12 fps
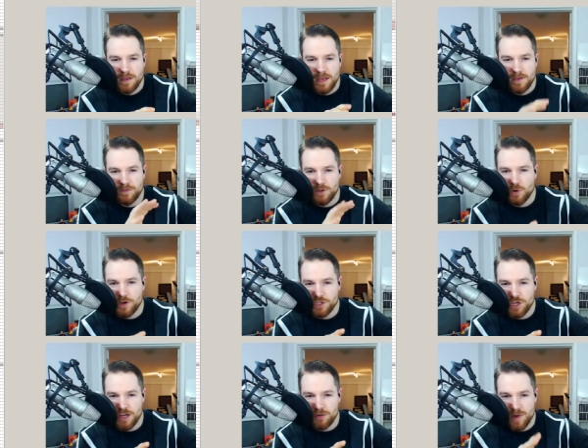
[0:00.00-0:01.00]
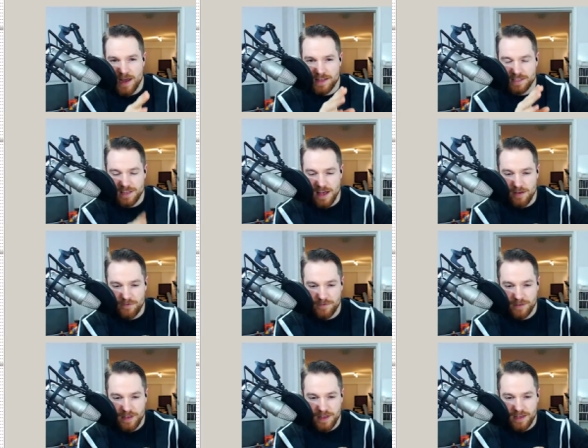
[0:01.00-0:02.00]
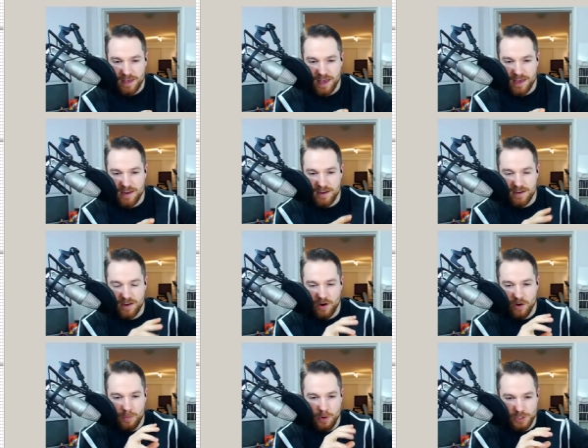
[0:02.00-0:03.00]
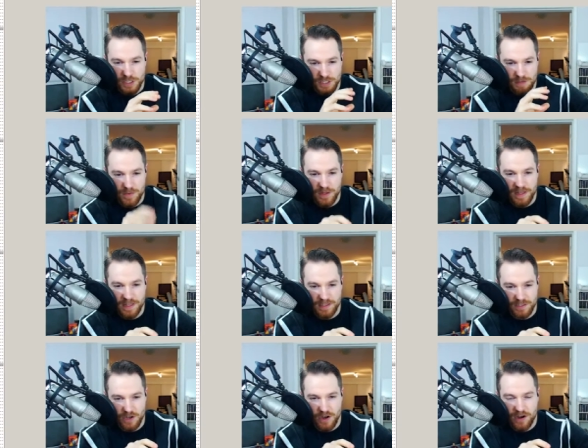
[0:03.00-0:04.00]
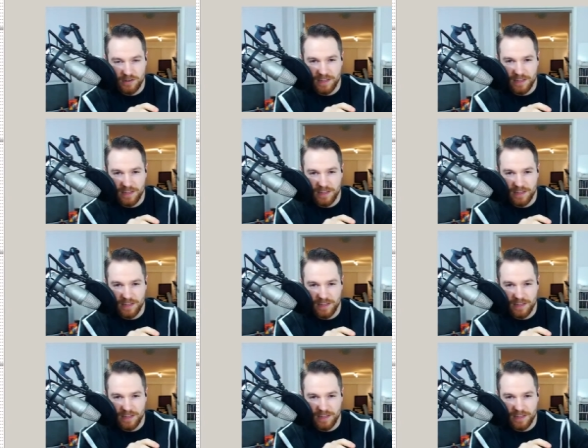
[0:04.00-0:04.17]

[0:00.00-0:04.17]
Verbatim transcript: if the noise channel by itself can almost simulate the song.